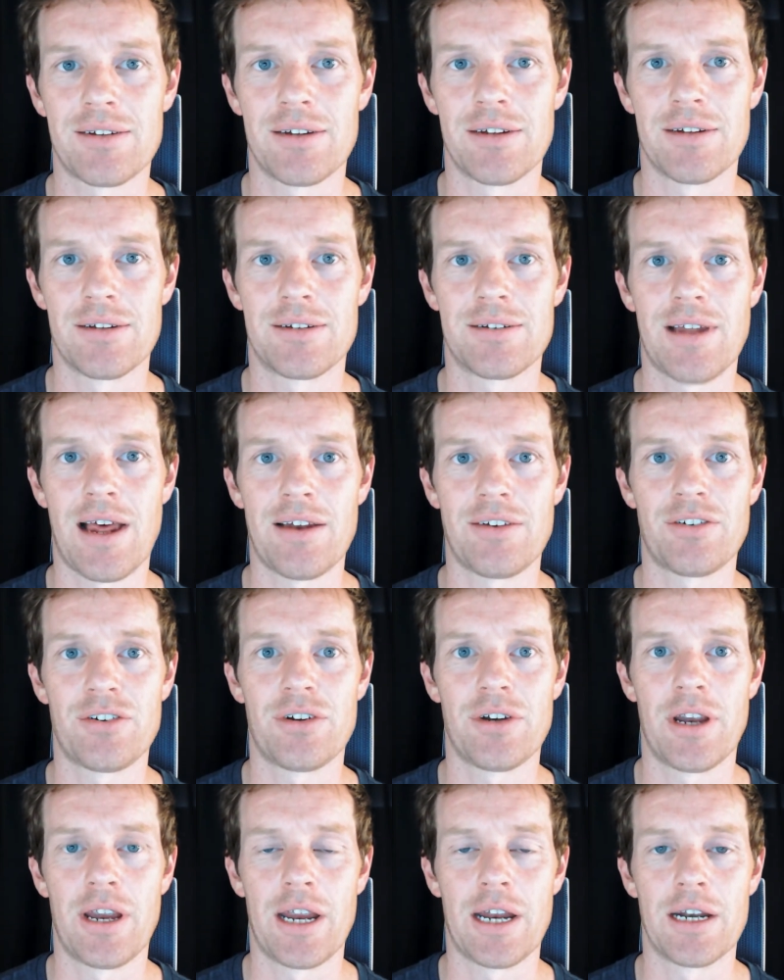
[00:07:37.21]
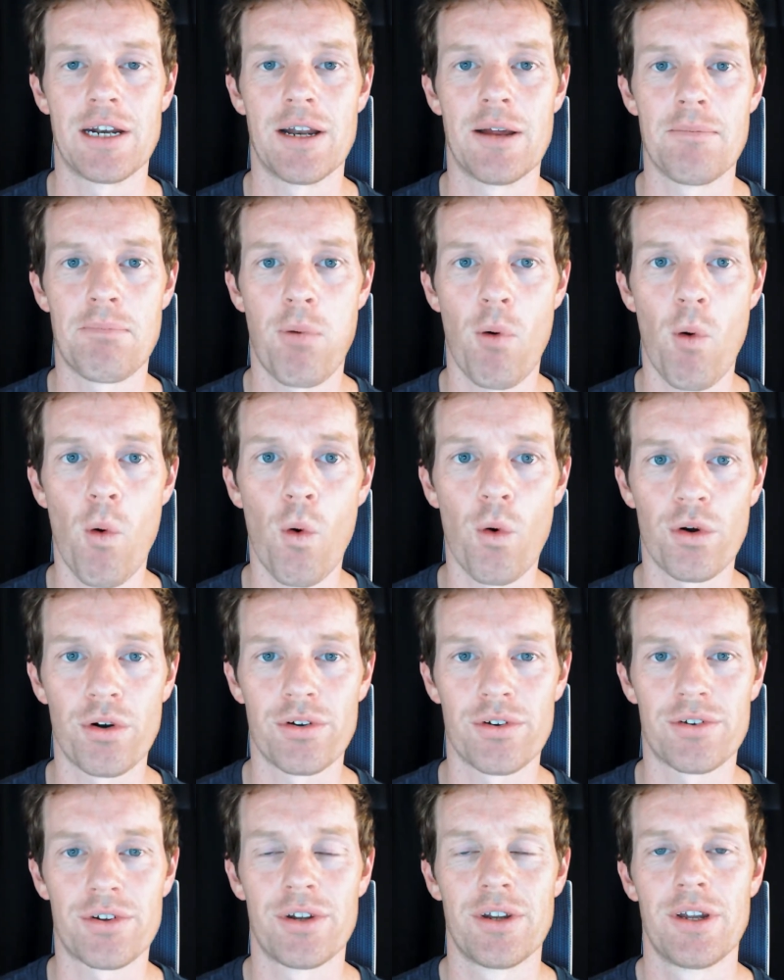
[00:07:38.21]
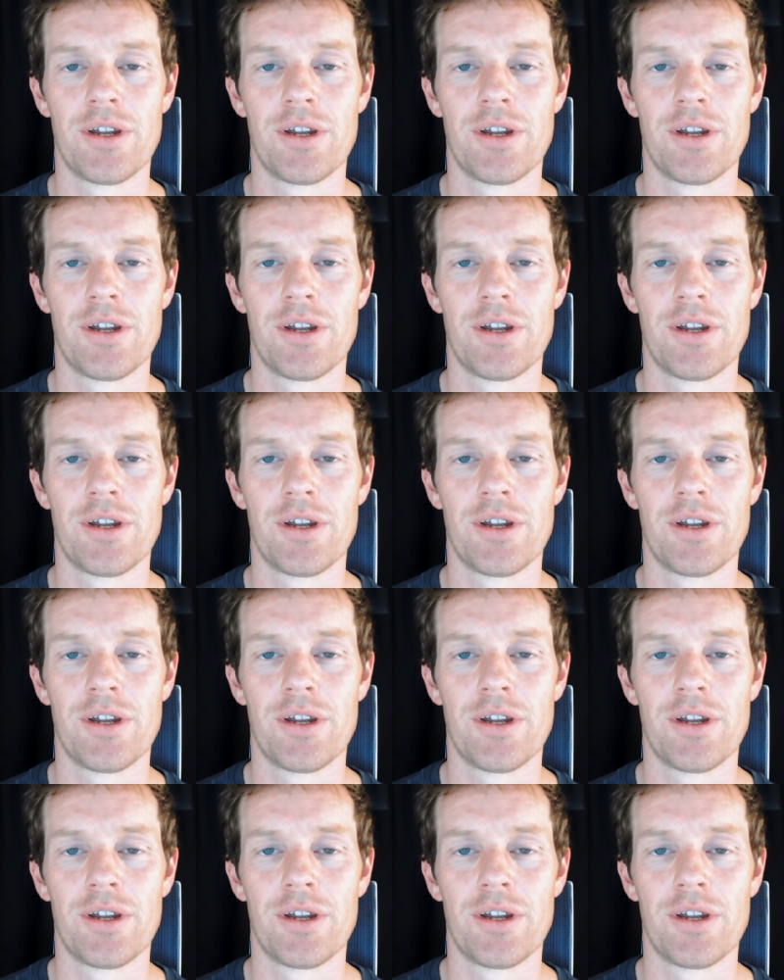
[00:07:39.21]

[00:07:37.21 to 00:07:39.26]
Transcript: is such an important